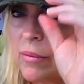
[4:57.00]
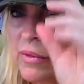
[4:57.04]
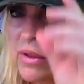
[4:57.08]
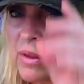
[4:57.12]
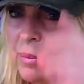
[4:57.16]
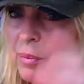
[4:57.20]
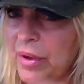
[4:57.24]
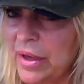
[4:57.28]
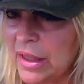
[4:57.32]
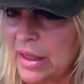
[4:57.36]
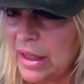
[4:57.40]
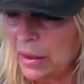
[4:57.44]

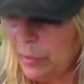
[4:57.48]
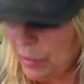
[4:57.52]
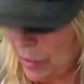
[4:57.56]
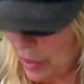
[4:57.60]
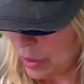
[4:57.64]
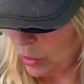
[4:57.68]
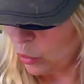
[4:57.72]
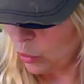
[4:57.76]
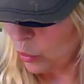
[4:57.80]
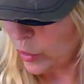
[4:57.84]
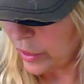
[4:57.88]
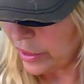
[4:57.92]
depending
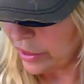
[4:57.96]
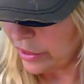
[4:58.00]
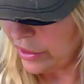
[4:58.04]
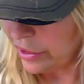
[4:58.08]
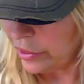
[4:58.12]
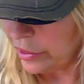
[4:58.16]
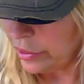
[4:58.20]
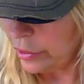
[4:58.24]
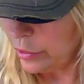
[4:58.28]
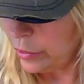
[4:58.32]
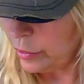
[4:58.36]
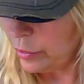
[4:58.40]
upon where
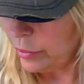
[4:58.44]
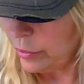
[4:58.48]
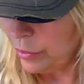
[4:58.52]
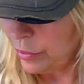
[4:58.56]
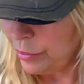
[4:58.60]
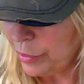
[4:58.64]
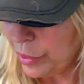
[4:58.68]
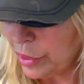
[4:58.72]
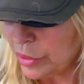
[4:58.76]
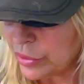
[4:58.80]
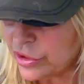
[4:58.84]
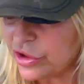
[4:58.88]
you
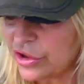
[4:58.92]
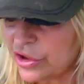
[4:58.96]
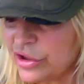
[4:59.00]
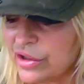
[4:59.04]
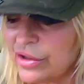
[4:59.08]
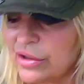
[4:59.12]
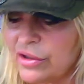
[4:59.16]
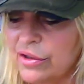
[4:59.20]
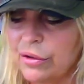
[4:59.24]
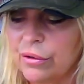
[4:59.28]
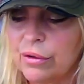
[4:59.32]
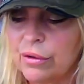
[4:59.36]

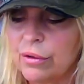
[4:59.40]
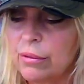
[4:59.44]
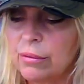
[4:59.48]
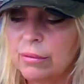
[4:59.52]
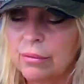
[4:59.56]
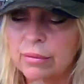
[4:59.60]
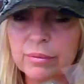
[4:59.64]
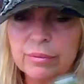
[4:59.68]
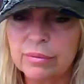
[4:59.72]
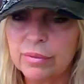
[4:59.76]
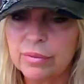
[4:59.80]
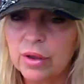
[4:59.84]
purchase
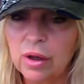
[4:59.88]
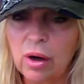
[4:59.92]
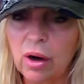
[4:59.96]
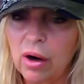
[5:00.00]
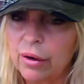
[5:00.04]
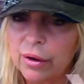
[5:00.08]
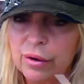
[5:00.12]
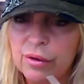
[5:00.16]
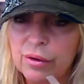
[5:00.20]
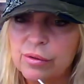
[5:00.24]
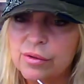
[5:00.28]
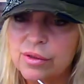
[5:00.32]
your
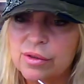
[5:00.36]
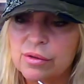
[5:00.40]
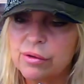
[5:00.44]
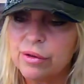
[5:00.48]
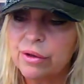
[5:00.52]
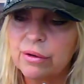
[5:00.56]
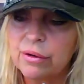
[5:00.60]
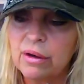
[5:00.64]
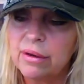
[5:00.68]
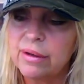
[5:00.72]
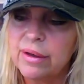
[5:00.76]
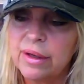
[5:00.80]
Cartos or
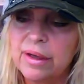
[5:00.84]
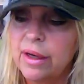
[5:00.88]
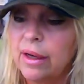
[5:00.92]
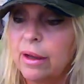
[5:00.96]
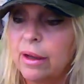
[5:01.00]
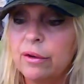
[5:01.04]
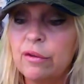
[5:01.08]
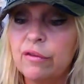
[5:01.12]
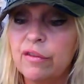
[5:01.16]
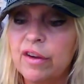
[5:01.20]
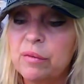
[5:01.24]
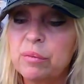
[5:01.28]
any
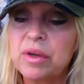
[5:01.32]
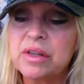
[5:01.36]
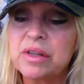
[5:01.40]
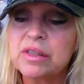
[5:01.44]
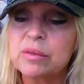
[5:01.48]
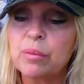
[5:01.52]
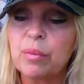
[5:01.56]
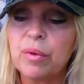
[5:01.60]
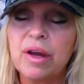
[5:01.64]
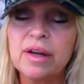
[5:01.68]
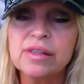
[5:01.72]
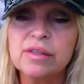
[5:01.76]
other vaping
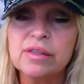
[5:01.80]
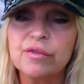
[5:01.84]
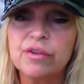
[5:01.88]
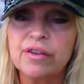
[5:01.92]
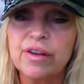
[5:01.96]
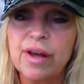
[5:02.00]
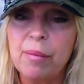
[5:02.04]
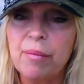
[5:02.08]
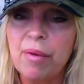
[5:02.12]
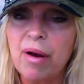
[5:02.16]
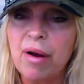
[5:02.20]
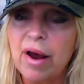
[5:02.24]
supplies for
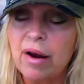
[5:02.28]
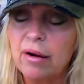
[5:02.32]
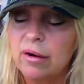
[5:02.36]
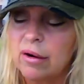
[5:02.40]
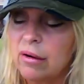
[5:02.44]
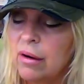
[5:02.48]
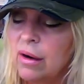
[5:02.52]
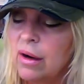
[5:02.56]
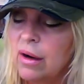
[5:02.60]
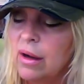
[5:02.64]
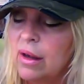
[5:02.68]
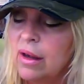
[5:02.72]
that
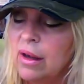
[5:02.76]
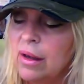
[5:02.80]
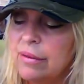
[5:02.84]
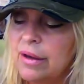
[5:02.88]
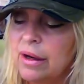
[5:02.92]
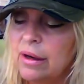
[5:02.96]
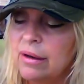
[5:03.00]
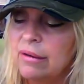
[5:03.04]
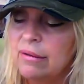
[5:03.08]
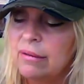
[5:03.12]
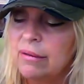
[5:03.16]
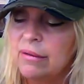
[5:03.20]
matter,
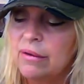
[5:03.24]
that